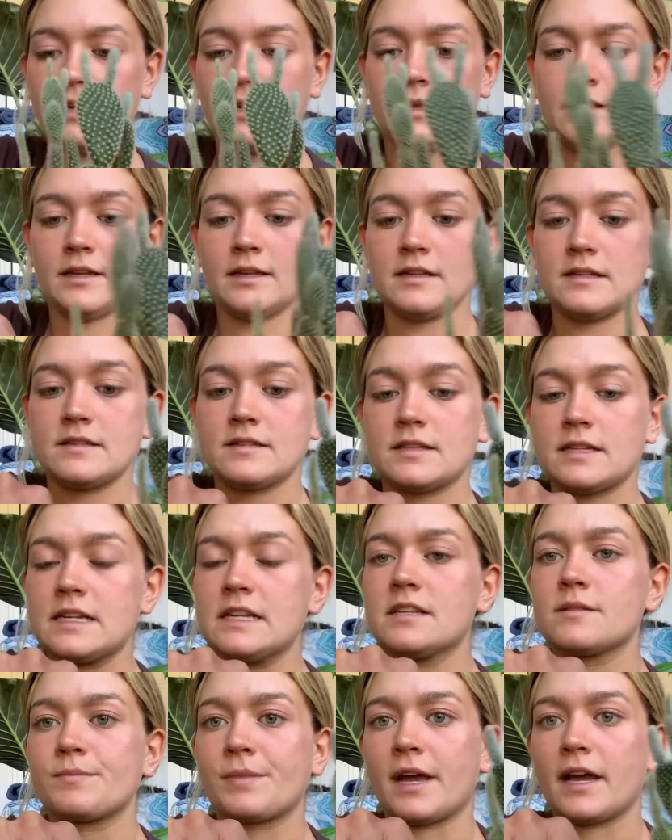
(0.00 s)
Is
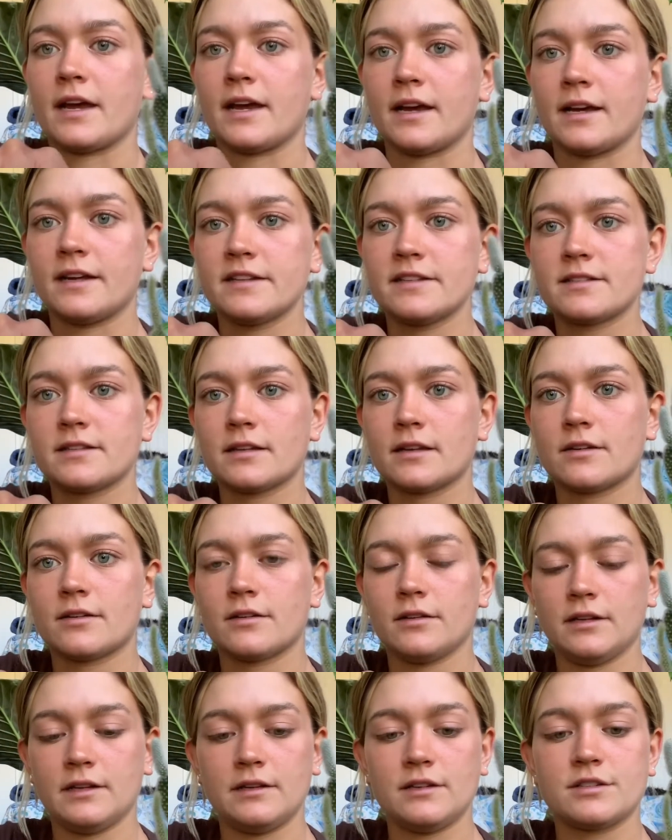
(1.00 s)
these pads
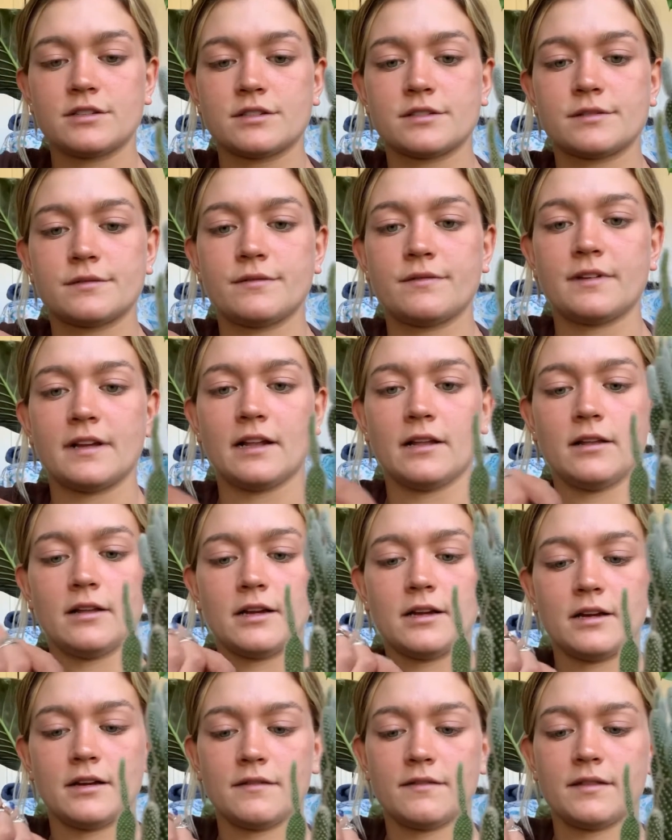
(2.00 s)
literally just fell
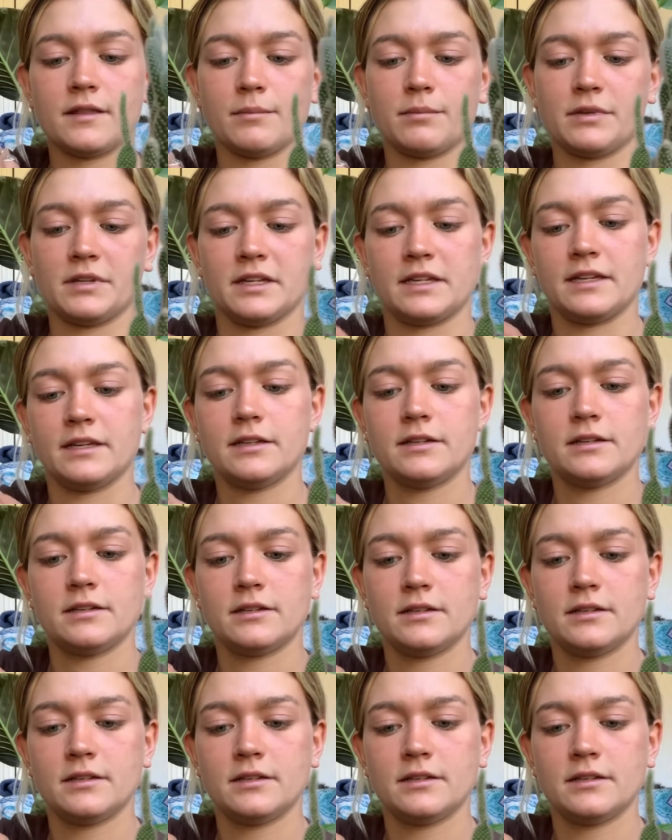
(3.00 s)
off the plant.